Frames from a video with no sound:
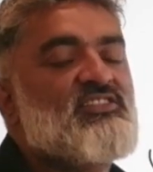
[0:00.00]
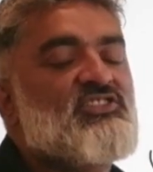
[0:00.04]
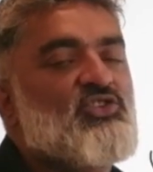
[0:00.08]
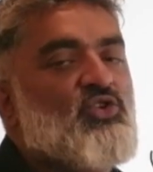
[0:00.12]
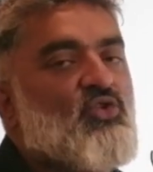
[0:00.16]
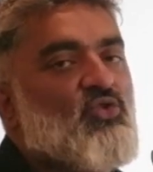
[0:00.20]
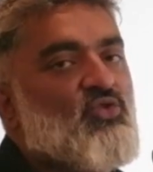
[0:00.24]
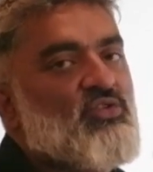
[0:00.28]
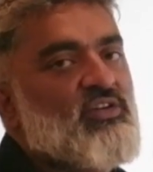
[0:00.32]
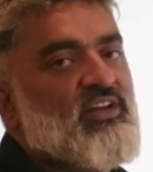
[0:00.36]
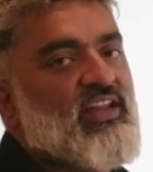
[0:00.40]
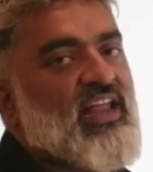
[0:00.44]

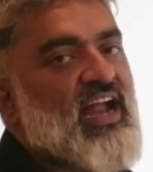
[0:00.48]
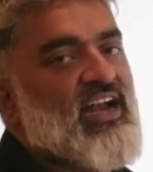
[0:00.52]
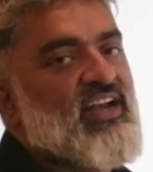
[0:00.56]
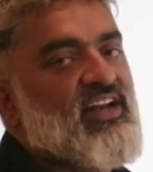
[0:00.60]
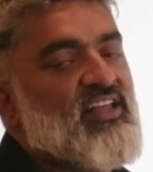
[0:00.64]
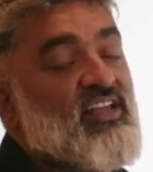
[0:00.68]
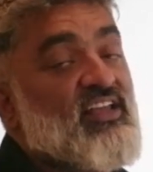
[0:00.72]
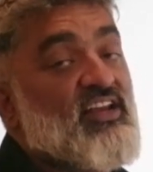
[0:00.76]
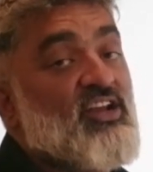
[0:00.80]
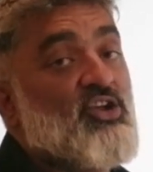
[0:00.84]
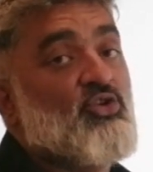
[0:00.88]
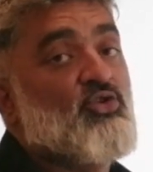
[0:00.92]
zone
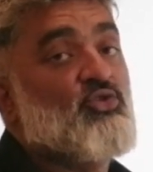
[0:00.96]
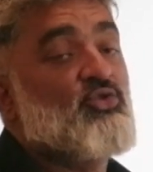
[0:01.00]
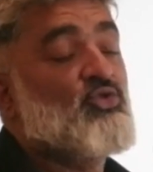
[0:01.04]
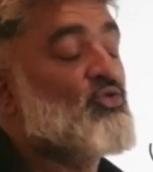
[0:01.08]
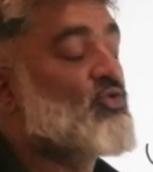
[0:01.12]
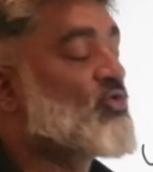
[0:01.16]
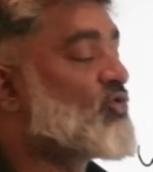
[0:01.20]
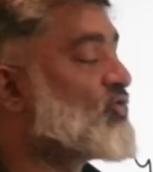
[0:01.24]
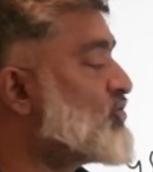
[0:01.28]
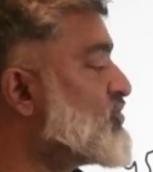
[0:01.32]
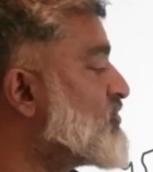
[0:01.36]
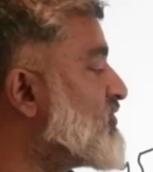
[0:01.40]
category.
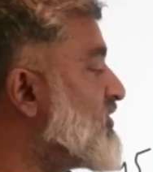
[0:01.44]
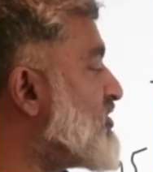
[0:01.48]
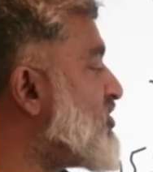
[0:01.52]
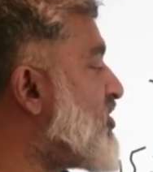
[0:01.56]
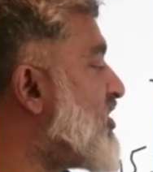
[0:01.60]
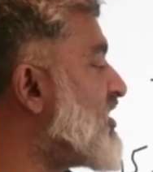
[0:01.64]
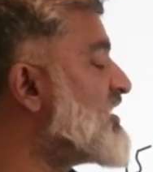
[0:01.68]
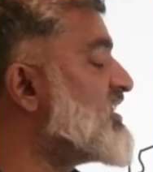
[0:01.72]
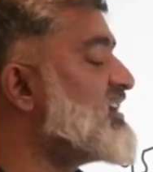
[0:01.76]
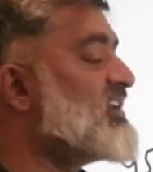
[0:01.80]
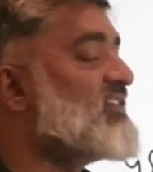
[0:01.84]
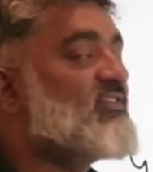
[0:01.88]
You will
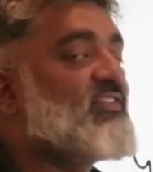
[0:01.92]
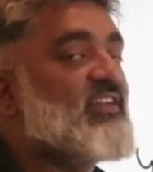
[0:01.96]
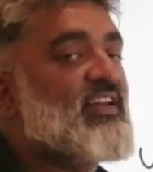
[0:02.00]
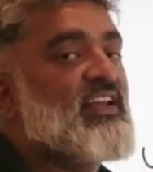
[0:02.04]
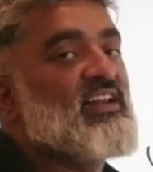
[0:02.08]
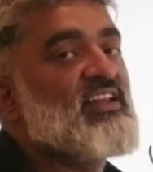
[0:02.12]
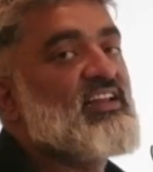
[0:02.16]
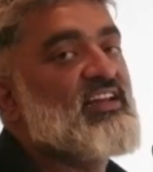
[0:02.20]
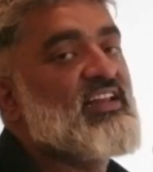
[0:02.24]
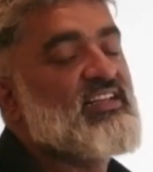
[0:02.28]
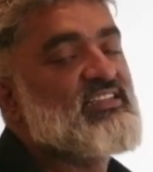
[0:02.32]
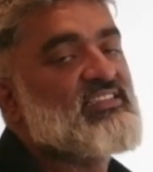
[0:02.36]
already
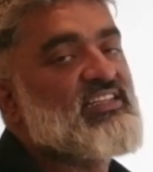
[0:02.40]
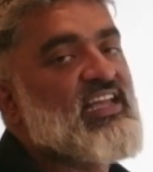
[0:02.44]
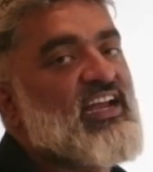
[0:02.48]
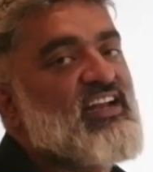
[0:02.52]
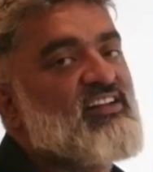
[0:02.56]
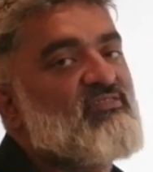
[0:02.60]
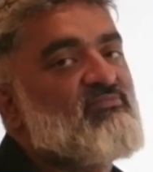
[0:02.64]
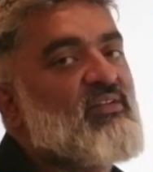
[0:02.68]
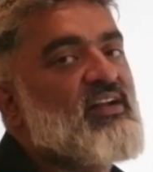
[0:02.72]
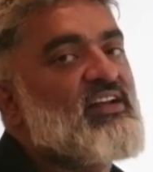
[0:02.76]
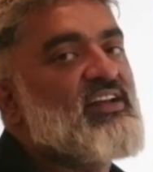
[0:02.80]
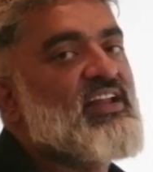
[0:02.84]
feel an
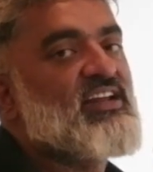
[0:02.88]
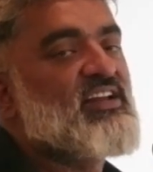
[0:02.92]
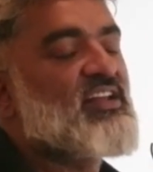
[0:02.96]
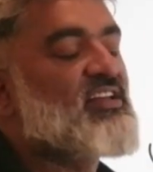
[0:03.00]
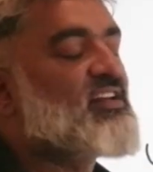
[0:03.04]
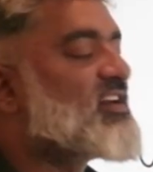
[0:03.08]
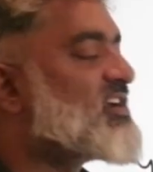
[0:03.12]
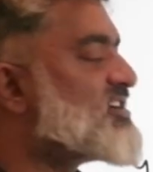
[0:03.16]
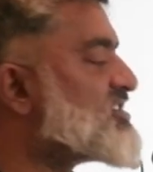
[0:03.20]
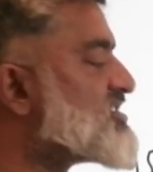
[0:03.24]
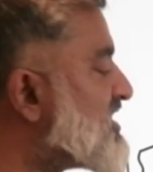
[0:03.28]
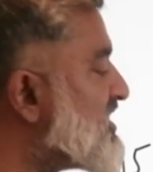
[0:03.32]
excitement and
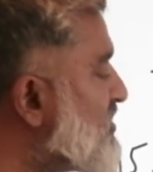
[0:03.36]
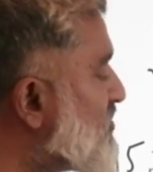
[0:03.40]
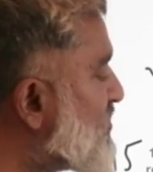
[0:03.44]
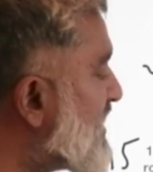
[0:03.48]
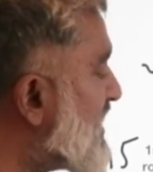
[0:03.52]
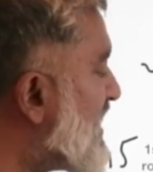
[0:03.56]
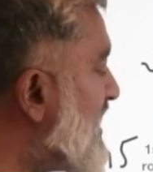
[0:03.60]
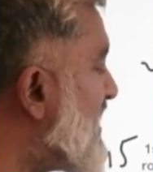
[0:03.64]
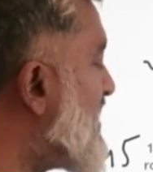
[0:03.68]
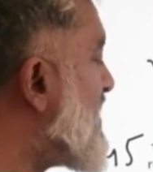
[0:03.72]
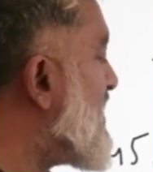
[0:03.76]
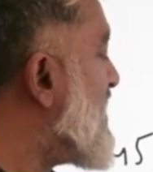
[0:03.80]
a rush.
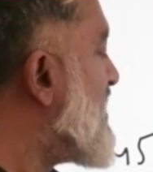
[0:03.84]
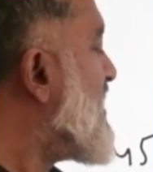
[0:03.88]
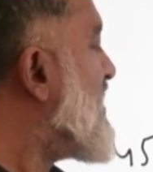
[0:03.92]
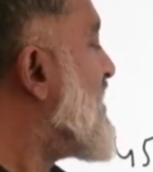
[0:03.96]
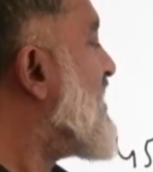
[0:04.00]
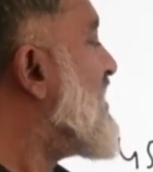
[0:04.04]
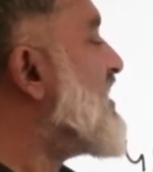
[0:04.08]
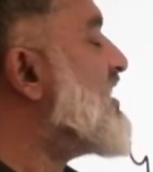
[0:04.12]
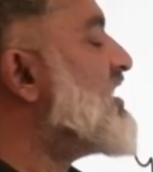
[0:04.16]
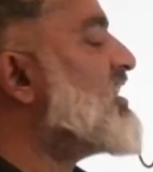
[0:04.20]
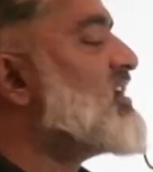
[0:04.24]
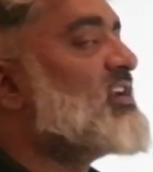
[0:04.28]
Okay,
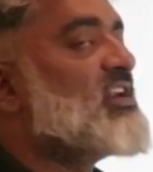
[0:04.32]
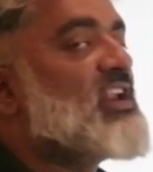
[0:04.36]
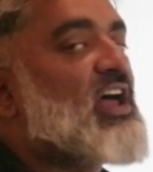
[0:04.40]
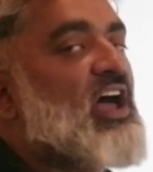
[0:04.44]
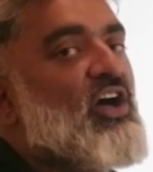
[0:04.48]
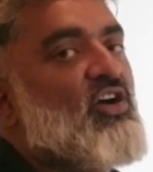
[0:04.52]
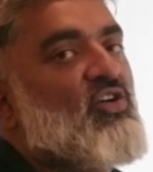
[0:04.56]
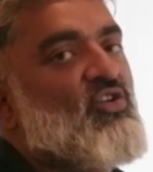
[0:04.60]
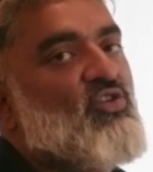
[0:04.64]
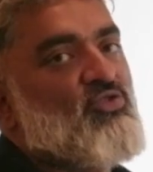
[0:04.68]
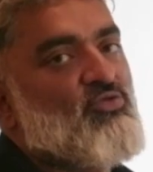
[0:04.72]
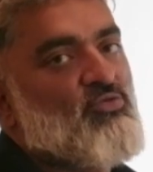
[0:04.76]

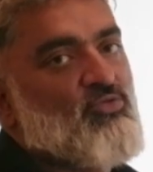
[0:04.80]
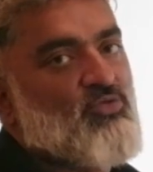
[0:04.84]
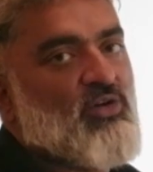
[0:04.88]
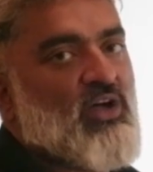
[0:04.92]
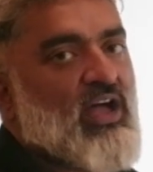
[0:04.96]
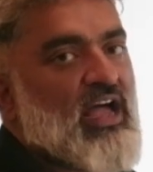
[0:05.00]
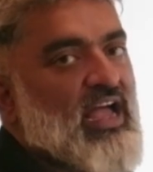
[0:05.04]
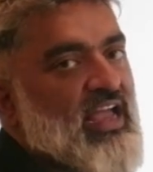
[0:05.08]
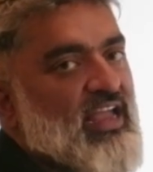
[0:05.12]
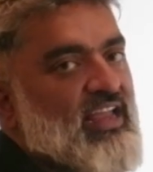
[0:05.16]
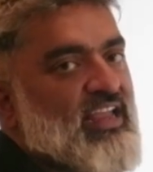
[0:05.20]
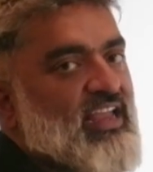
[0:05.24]
now
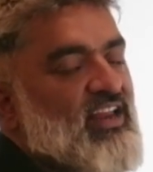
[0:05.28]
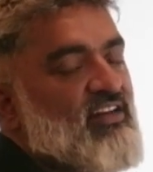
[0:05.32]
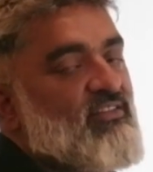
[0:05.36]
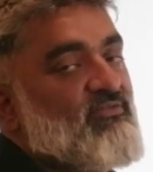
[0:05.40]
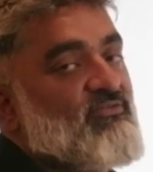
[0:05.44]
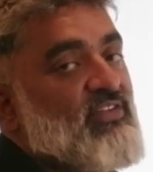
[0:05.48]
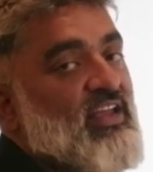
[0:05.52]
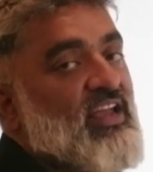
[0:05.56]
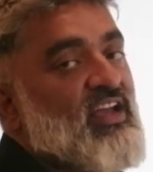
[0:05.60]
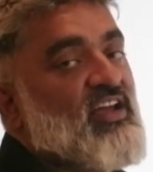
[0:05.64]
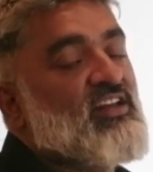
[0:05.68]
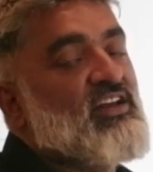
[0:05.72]
I can
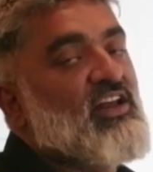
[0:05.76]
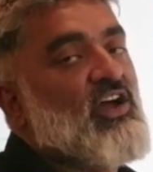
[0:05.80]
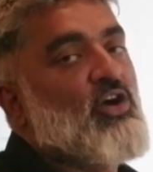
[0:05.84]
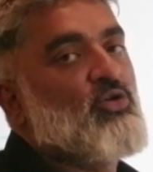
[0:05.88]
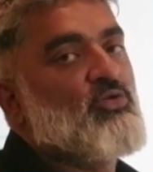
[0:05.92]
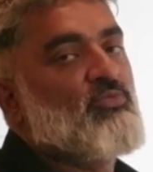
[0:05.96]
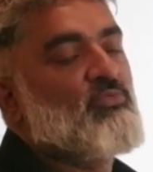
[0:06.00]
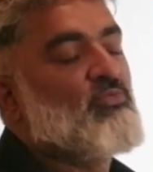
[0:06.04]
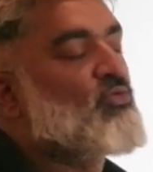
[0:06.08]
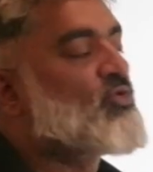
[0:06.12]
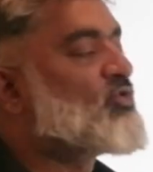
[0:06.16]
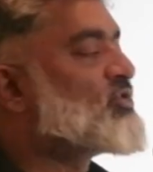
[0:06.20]
figure
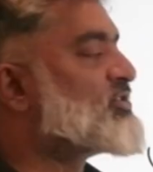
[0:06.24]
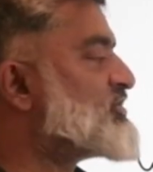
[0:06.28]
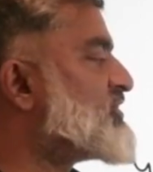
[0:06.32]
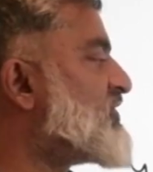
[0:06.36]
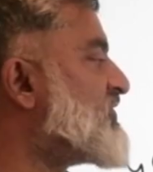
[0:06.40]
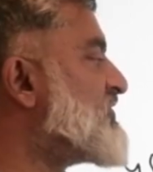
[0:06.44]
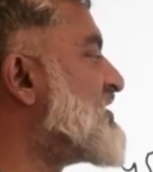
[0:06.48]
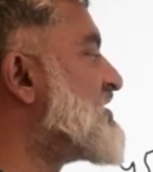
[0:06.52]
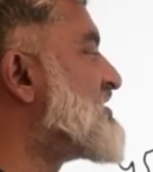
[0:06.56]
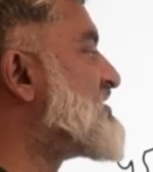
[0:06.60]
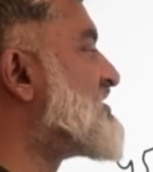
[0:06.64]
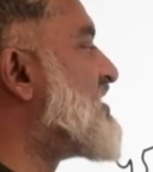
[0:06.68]
out most
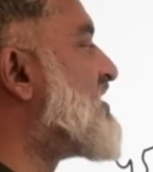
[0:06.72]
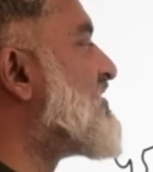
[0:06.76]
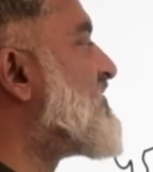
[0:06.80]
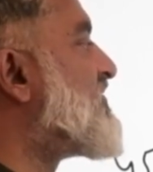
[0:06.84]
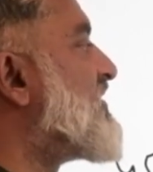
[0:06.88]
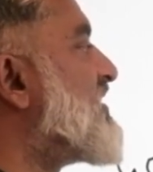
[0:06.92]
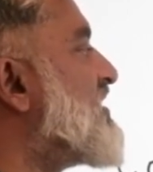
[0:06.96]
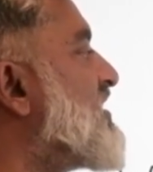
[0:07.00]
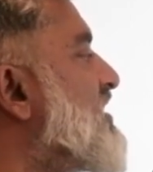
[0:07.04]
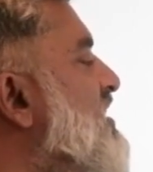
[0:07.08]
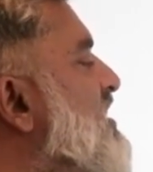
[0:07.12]
of the stuff here.